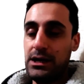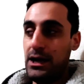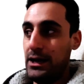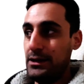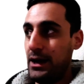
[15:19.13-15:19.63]

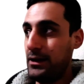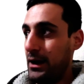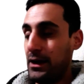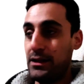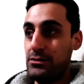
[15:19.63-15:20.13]
I,
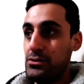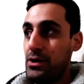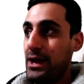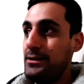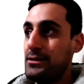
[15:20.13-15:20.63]
I, I can do
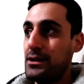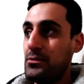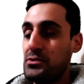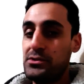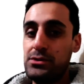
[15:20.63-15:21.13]
anything I
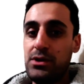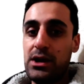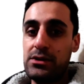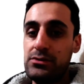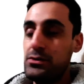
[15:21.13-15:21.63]
want to do. I
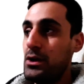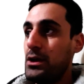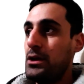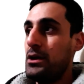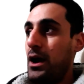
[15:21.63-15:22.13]
can do,
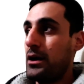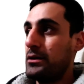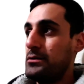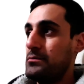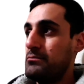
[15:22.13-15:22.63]
I
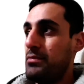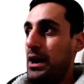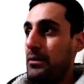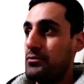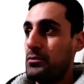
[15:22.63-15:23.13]
can
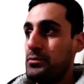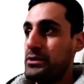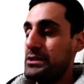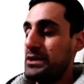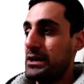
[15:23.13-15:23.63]
buy
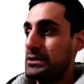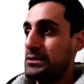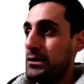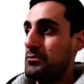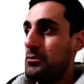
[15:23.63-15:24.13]
properties. I can
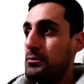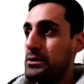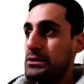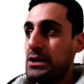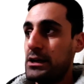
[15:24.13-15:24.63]
sell
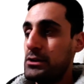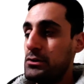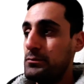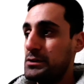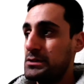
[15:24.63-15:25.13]
properties. I can
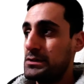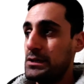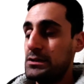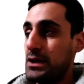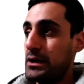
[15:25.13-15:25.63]
do
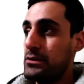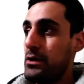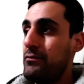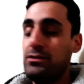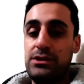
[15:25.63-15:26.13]
businesses. I can do
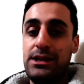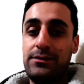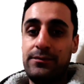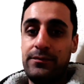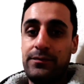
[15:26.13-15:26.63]
everything.
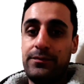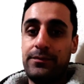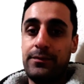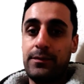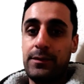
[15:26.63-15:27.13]

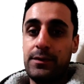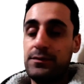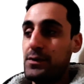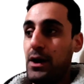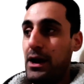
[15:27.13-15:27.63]

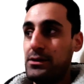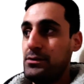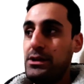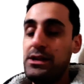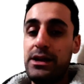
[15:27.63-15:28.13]
So I don't
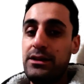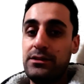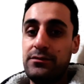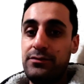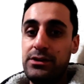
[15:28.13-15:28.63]
need any
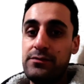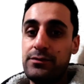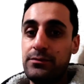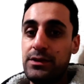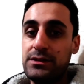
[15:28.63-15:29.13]
other freedom
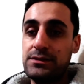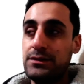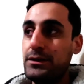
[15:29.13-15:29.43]
from this,